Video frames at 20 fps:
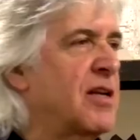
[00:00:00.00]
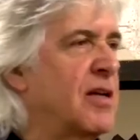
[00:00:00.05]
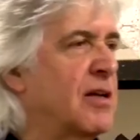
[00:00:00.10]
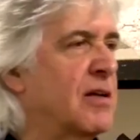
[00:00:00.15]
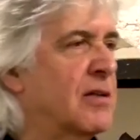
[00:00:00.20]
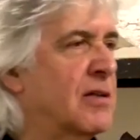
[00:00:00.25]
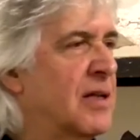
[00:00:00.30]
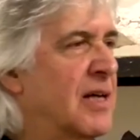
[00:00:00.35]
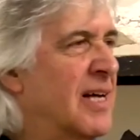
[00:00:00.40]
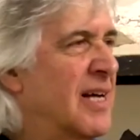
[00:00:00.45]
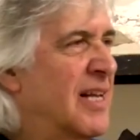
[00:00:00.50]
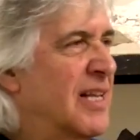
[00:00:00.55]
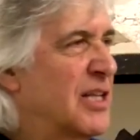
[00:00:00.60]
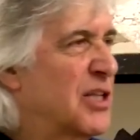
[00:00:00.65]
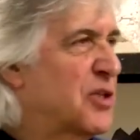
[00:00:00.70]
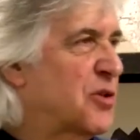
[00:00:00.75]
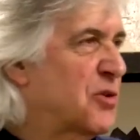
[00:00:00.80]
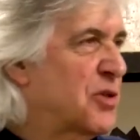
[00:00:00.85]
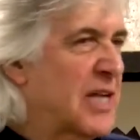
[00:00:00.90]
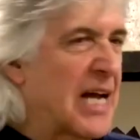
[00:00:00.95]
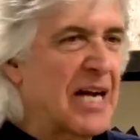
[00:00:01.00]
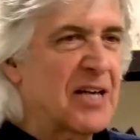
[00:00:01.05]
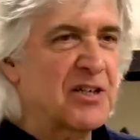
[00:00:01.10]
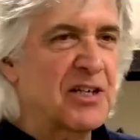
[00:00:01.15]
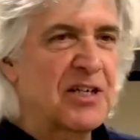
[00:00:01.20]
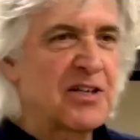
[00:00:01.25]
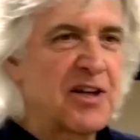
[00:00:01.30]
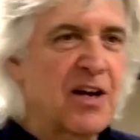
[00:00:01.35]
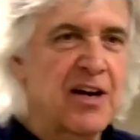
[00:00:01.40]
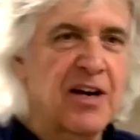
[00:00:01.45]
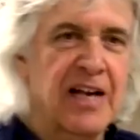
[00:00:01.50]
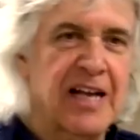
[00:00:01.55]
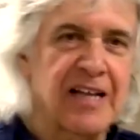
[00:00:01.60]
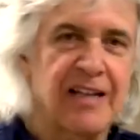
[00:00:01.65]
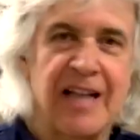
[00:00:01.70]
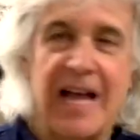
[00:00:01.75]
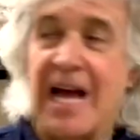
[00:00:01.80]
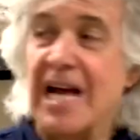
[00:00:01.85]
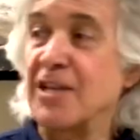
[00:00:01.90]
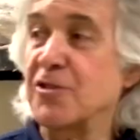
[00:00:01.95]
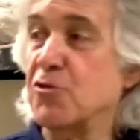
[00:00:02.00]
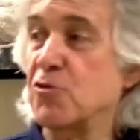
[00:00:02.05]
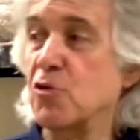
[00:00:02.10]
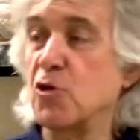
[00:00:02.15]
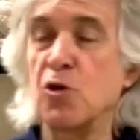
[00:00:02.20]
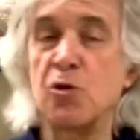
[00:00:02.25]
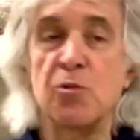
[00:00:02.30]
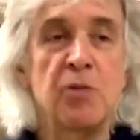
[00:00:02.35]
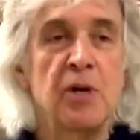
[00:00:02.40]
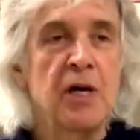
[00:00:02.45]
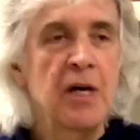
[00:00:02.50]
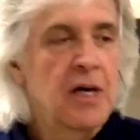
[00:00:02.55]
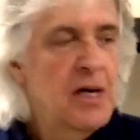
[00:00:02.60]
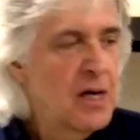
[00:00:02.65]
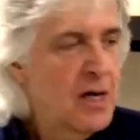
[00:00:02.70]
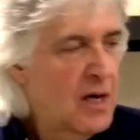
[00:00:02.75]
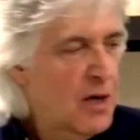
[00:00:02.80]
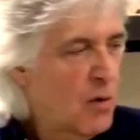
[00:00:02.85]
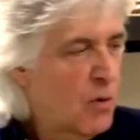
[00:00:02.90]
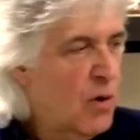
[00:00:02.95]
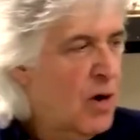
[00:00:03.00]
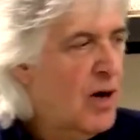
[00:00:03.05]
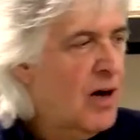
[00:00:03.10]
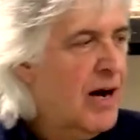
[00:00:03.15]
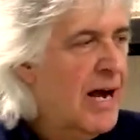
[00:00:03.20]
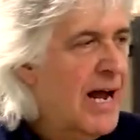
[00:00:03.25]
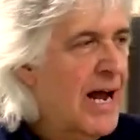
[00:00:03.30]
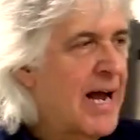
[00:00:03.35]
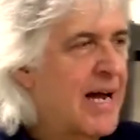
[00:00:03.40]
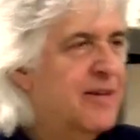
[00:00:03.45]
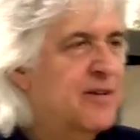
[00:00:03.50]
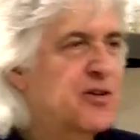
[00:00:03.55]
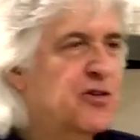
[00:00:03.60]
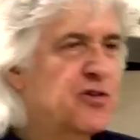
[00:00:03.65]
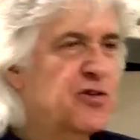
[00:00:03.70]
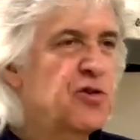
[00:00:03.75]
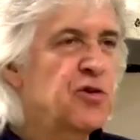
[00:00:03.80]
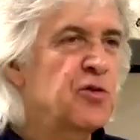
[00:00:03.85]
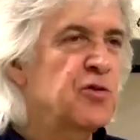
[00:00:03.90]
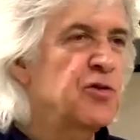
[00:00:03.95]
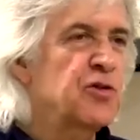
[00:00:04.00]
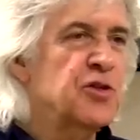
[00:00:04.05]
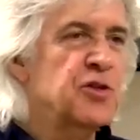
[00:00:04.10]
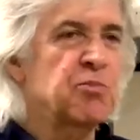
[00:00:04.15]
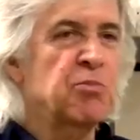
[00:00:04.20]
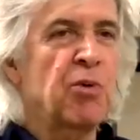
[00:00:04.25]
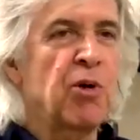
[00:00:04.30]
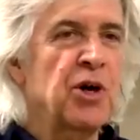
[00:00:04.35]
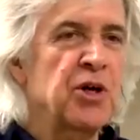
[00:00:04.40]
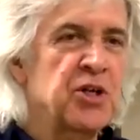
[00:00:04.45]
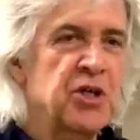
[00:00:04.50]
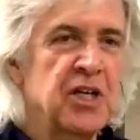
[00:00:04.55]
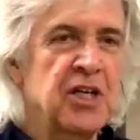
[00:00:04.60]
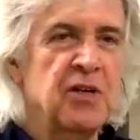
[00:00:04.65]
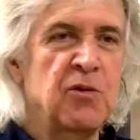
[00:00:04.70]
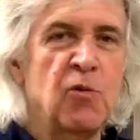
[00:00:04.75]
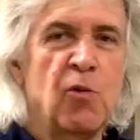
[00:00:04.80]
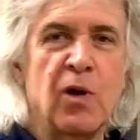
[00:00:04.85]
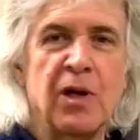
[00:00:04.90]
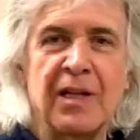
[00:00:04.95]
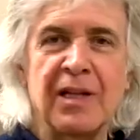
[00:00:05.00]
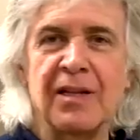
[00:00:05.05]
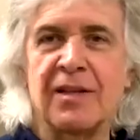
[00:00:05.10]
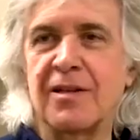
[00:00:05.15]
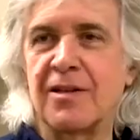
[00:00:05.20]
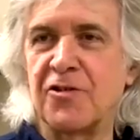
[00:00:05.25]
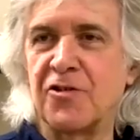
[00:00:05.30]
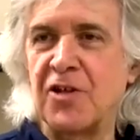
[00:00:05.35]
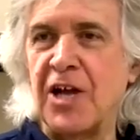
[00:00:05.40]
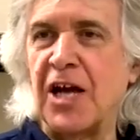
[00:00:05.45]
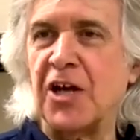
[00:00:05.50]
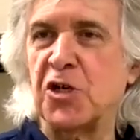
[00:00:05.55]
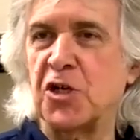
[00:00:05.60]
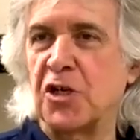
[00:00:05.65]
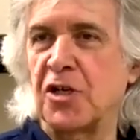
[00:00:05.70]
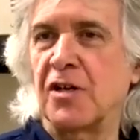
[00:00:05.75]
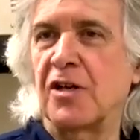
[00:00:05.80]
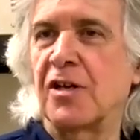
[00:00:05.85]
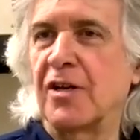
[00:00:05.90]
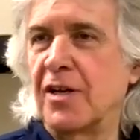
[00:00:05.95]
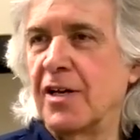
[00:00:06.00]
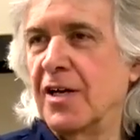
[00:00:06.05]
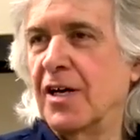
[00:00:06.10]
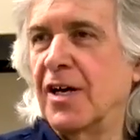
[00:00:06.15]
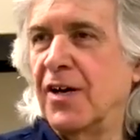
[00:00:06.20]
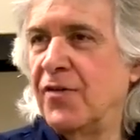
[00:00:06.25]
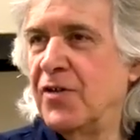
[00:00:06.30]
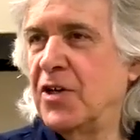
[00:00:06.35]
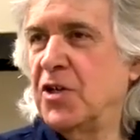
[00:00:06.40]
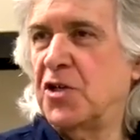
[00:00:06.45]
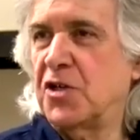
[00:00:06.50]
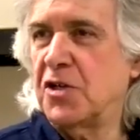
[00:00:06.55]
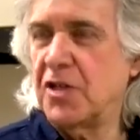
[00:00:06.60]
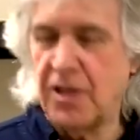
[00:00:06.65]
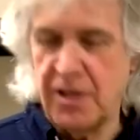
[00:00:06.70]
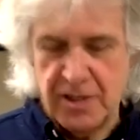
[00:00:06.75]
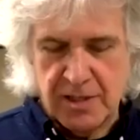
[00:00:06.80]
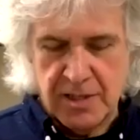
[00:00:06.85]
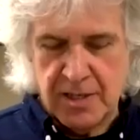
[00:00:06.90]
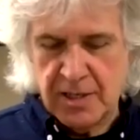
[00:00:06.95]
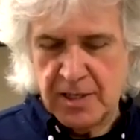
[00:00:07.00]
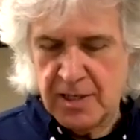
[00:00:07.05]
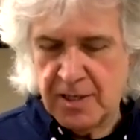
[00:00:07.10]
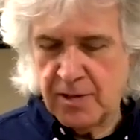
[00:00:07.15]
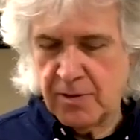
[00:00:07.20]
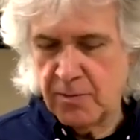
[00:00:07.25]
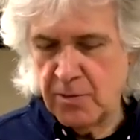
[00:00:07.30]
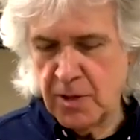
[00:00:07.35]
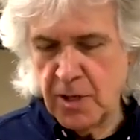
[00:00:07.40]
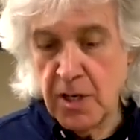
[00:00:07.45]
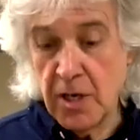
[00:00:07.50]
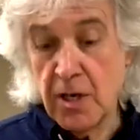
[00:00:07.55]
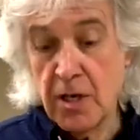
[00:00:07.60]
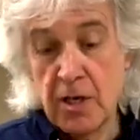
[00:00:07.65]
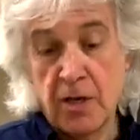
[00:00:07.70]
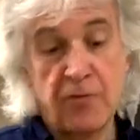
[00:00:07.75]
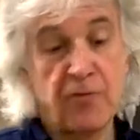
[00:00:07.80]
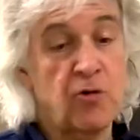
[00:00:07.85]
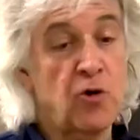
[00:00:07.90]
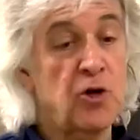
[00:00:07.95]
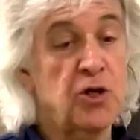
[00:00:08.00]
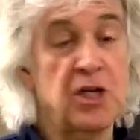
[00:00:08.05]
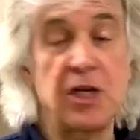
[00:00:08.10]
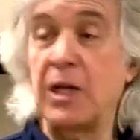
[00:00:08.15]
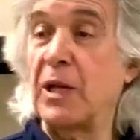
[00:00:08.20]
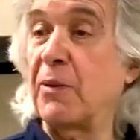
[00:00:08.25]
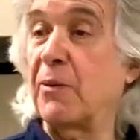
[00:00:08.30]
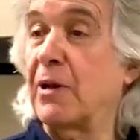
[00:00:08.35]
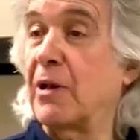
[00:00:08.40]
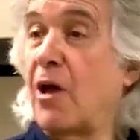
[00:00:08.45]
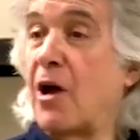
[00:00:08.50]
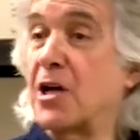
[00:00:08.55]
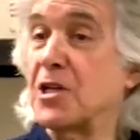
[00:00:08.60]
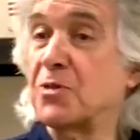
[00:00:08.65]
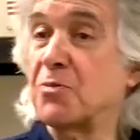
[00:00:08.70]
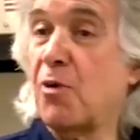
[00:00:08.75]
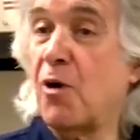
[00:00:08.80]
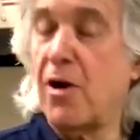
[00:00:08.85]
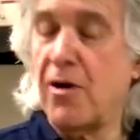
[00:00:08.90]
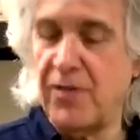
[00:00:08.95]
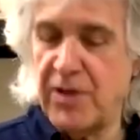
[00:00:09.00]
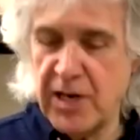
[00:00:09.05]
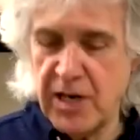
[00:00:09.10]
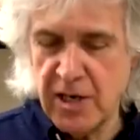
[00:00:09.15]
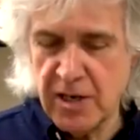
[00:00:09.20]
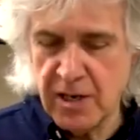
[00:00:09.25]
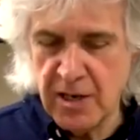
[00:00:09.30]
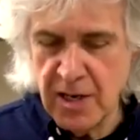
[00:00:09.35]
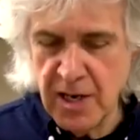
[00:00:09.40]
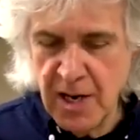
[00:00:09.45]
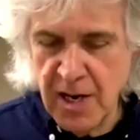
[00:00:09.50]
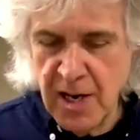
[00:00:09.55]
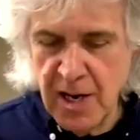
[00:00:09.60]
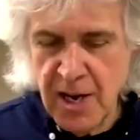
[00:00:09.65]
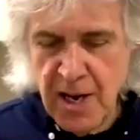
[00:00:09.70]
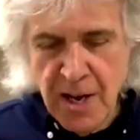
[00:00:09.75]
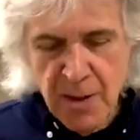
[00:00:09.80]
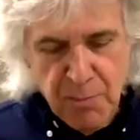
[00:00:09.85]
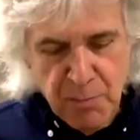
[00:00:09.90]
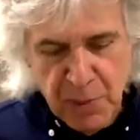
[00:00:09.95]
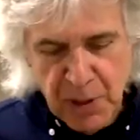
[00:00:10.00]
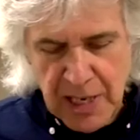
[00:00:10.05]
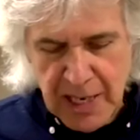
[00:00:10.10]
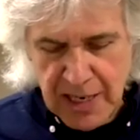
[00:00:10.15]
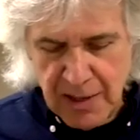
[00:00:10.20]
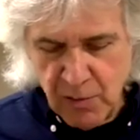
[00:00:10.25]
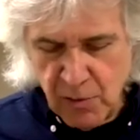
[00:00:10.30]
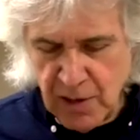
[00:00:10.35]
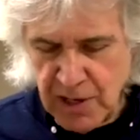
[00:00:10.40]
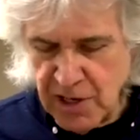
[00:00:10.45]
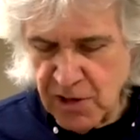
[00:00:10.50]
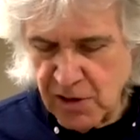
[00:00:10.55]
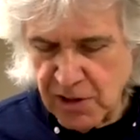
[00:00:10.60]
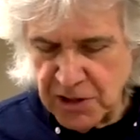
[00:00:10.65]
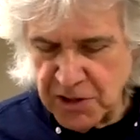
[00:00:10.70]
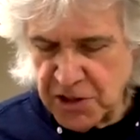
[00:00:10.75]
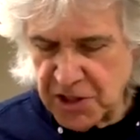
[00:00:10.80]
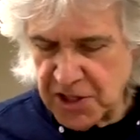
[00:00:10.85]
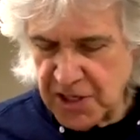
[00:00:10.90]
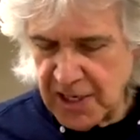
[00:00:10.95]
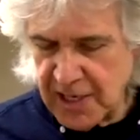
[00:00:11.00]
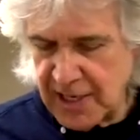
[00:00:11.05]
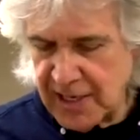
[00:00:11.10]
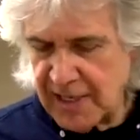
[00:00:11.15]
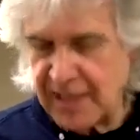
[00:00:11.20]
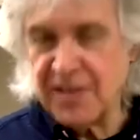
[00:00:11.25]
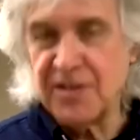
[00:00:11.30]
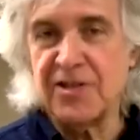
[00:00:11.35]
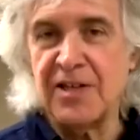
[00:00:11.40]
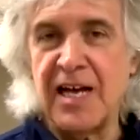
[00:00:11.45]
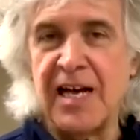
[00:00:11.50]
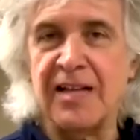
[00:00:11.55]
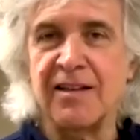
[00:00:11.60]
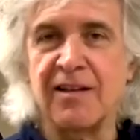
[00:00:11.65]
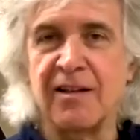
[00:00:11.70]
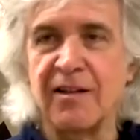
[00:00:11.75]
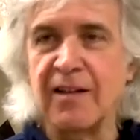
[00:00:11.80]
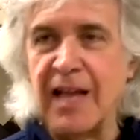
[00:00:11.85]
deal. This was actually done in a classroom where I had the students brush in one section of each. Unfortunately, we lost part of it here. But what you can see is that the